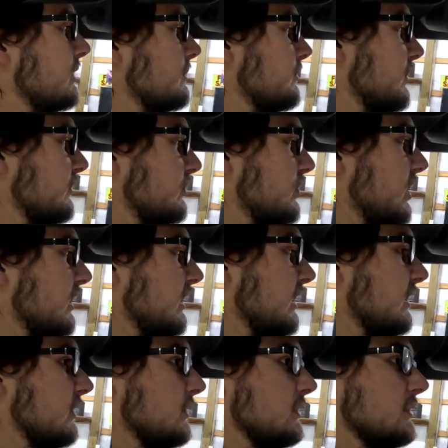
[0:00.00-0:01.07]
But for right
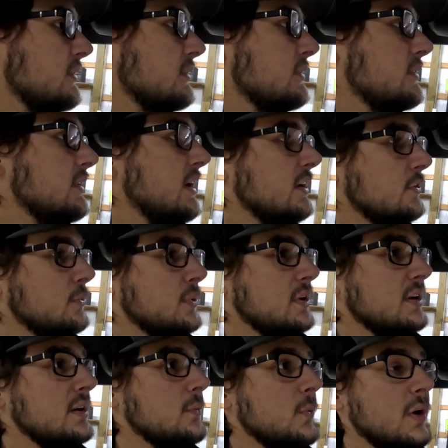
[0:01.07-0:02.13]
now, I just went
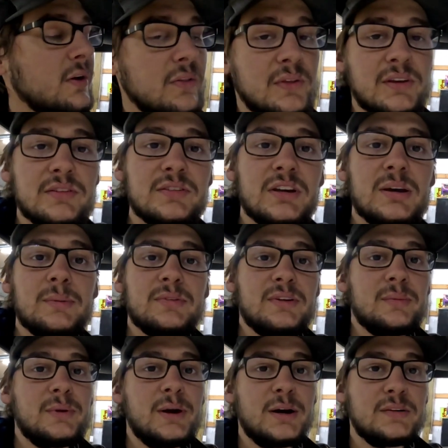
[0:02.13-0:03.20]
ahead and welded this up because
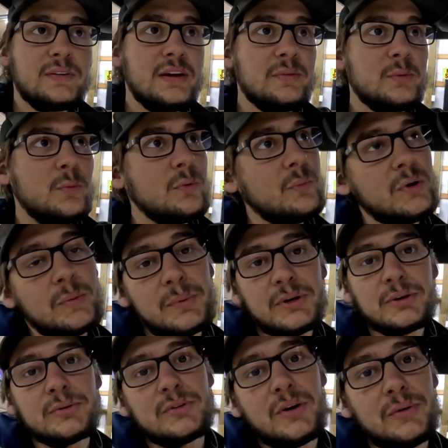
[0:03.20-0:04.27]
I'm tired of having one wheel
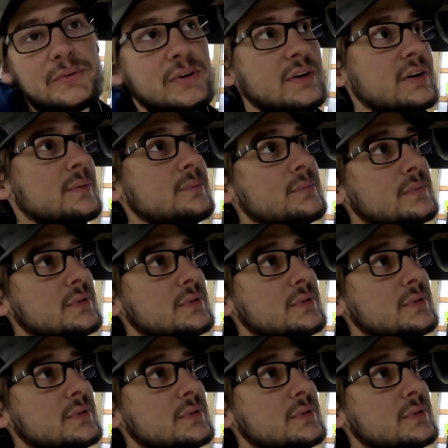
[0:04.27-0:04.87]
pills all the time.